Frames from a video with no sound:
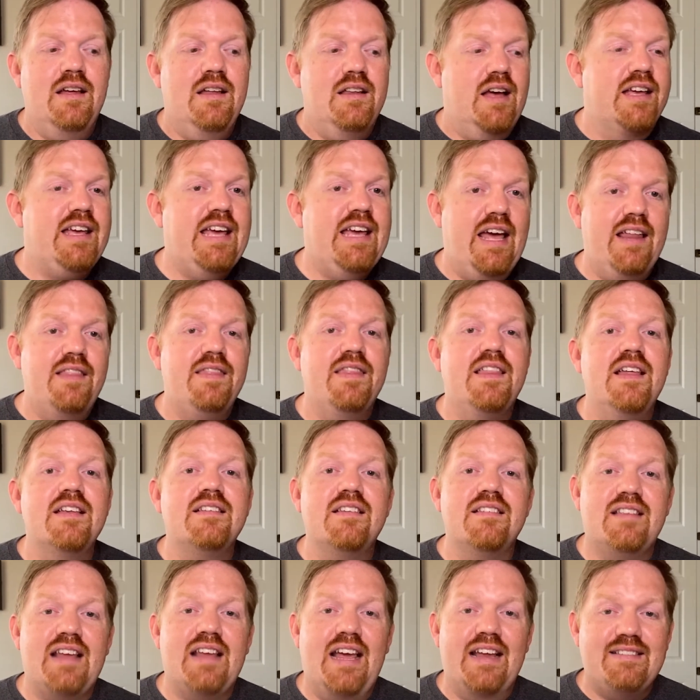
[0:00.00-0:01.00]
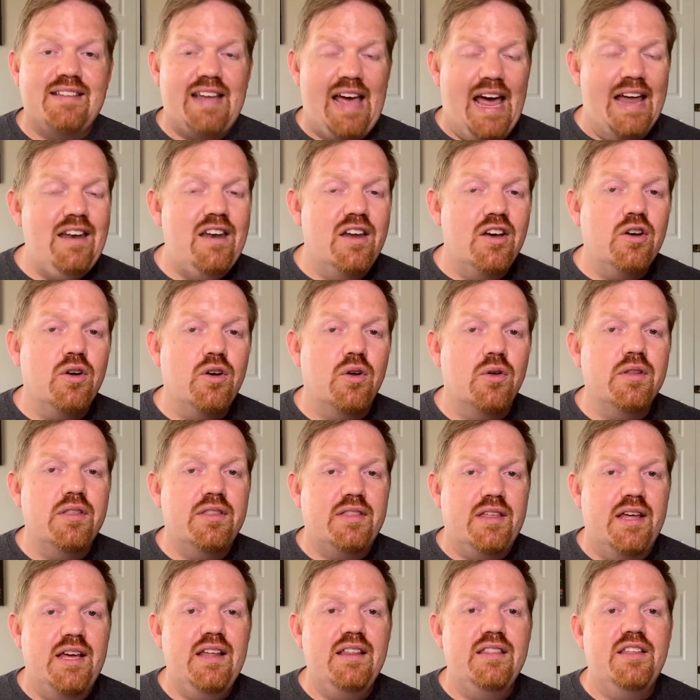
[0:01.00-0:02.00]
Again, this is a technical
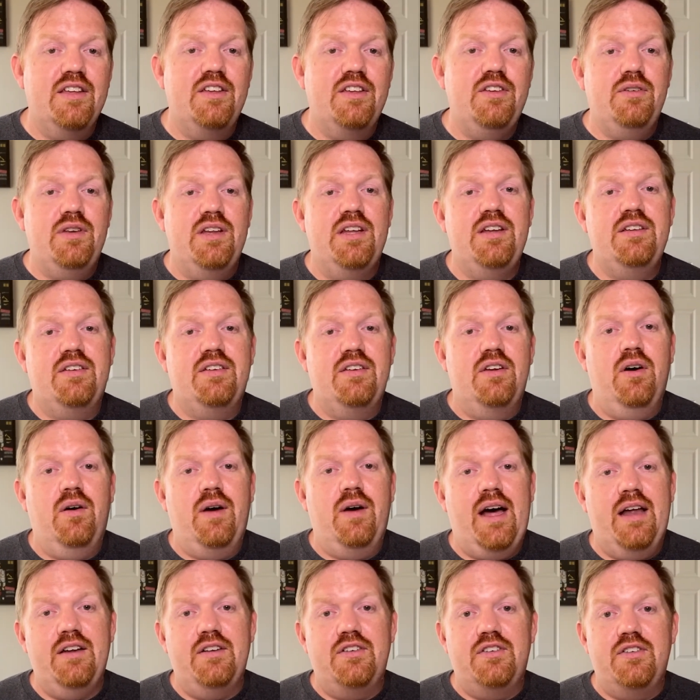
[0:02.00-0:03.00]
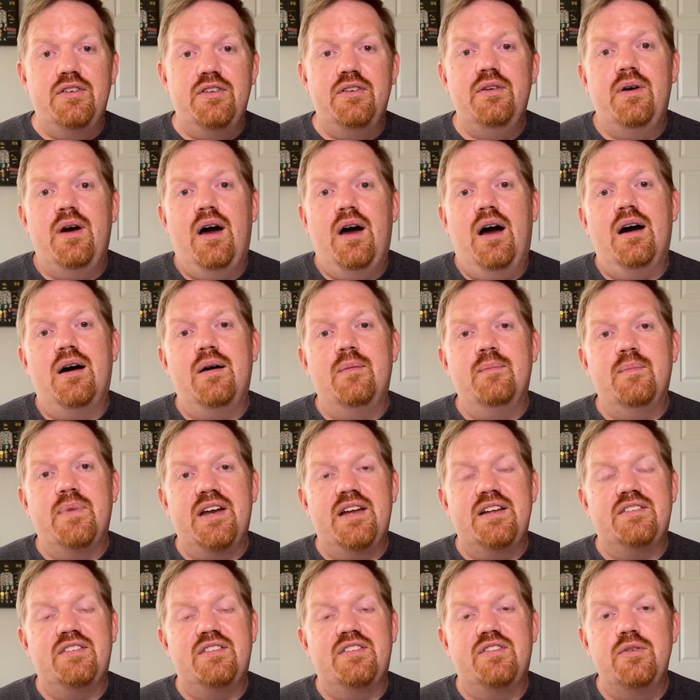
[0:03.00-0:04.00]
thing that you need to know how to do, but
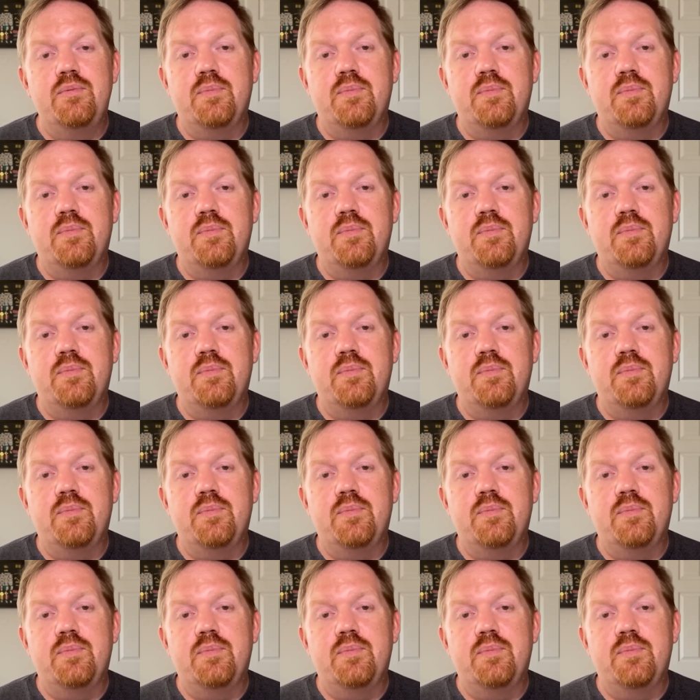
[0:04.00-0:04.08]
it's